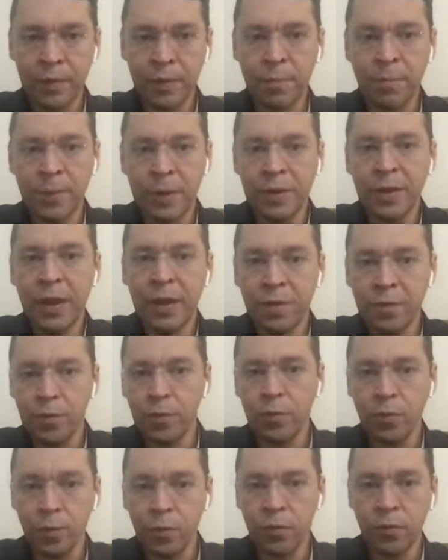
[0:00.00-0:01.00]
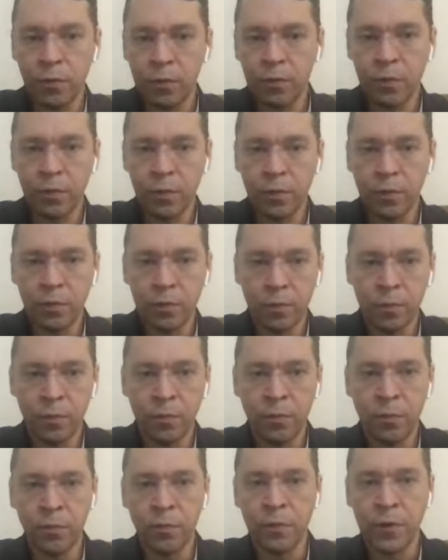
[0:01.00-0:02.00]
bad guys will not
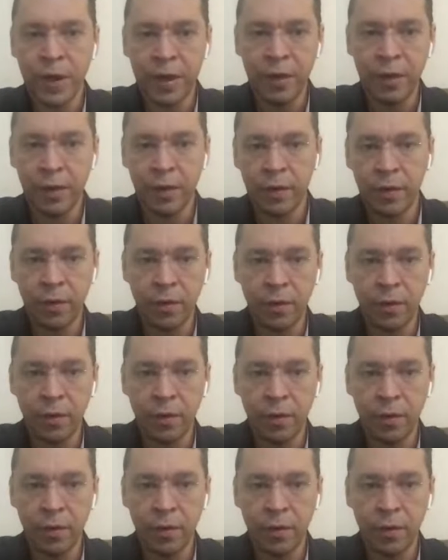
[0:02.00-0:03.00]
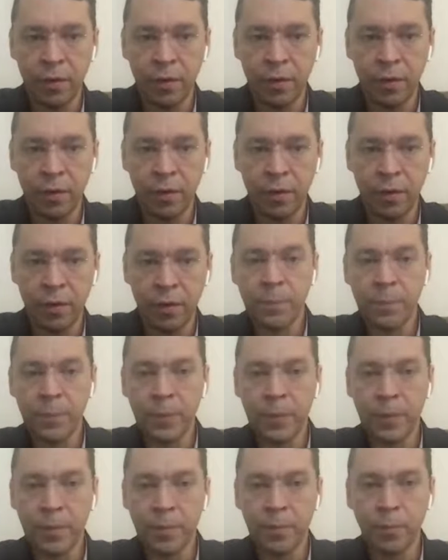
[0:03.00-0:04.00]
find the
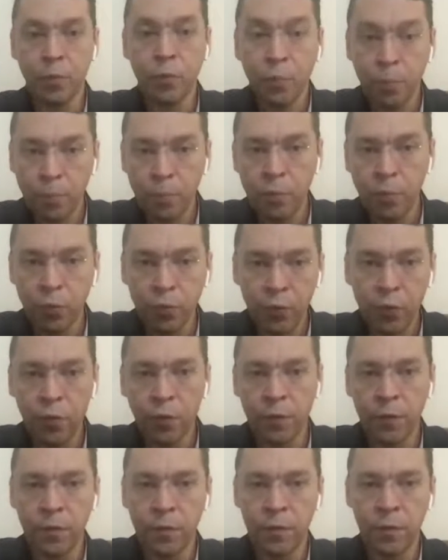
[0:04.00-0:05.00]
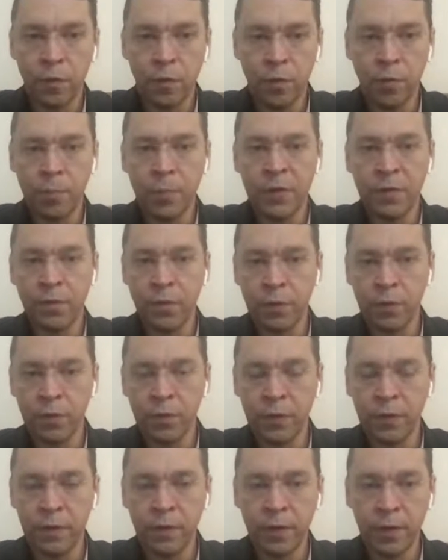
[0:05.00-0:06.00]
brute force your password,
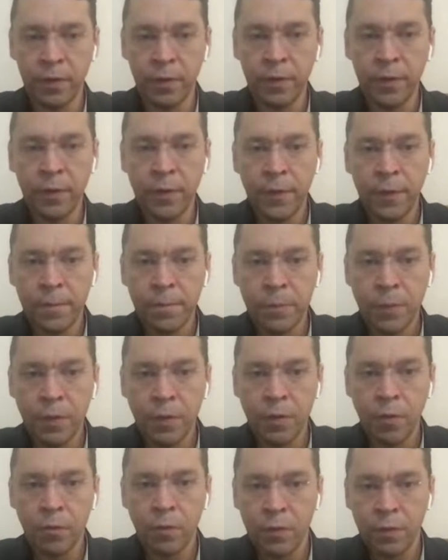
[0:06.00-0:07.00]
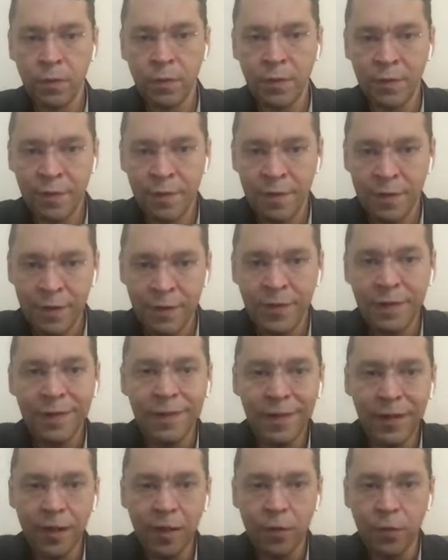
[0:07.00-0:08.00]
let's say. So there is a
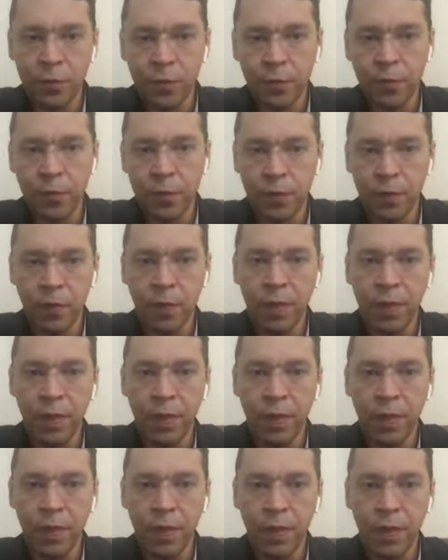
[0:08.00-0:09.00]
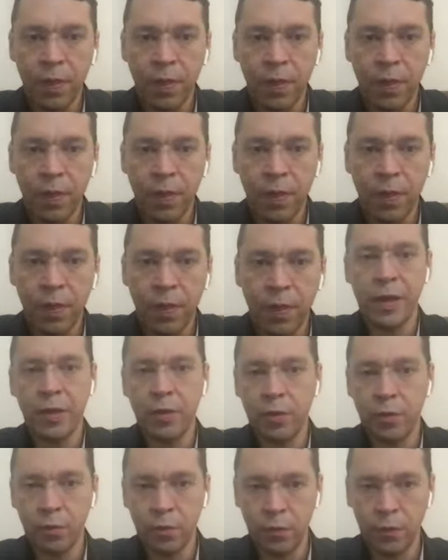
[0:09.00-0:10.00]
set of things
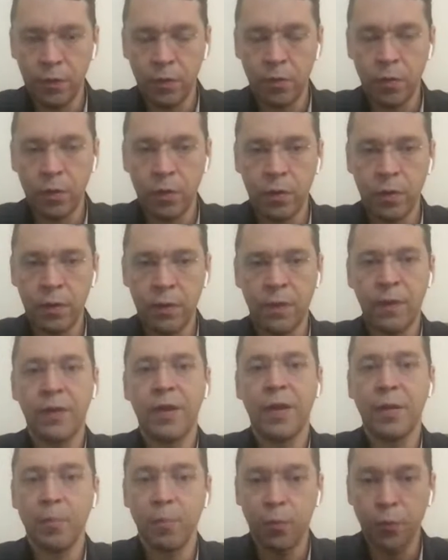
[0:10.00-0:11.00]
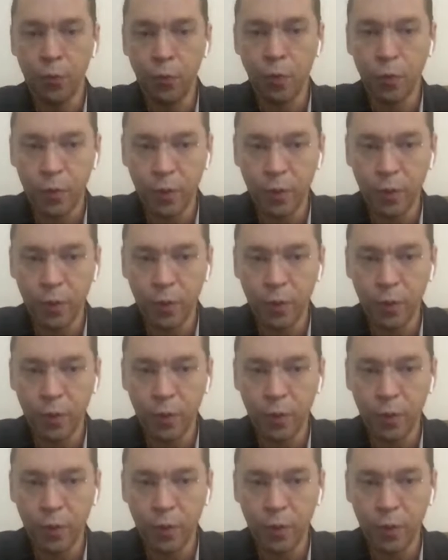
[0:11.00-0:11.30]
related to security that can improve your